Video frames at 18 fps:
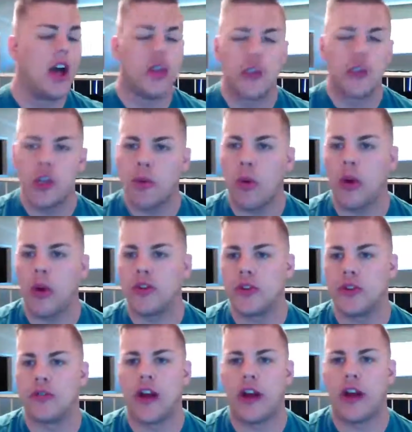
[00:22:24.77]

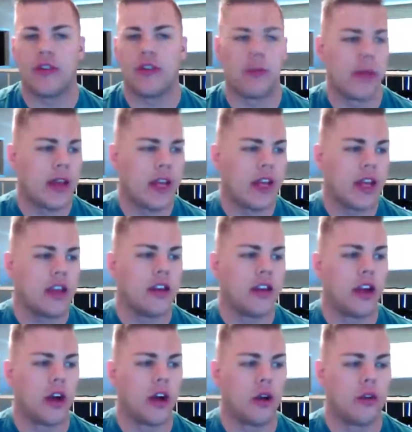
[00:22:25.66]
2.25 for me.
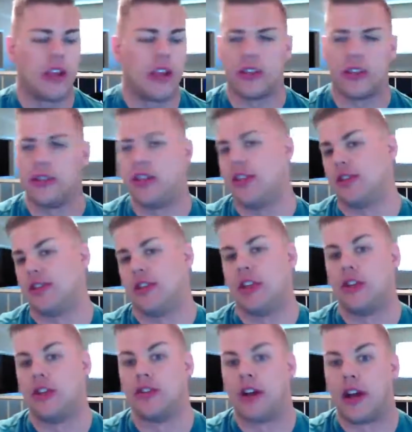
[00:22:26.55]
It's a decent
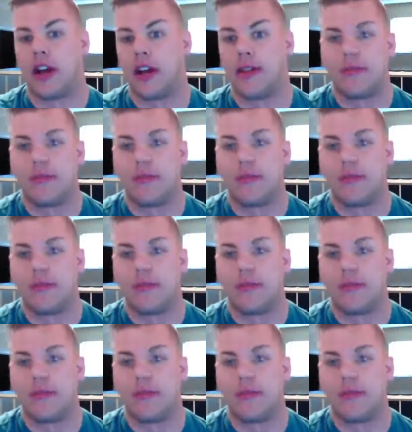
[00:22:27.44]
hill giant.